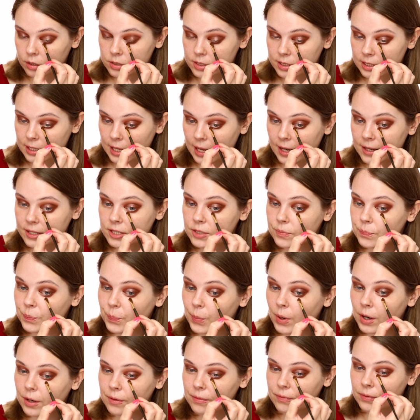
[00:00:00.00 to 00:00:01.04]
slides
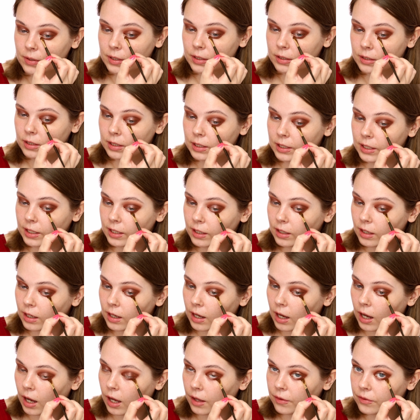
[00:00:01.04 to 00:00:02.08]
perfectly
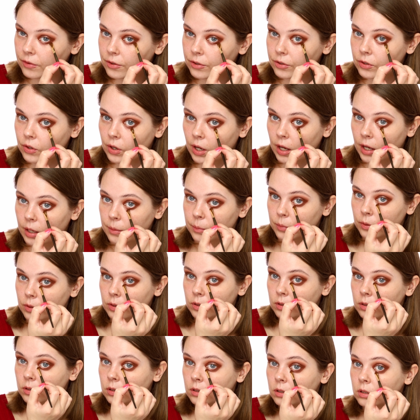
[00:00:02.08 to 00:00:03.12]
under the
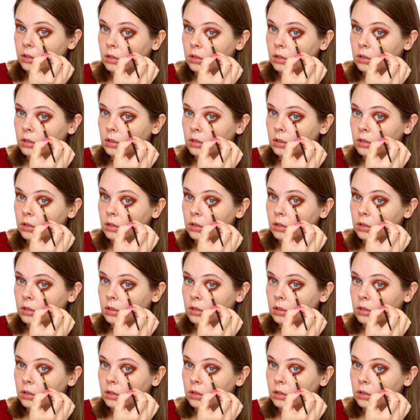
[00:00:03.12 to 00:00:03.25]
eyeball.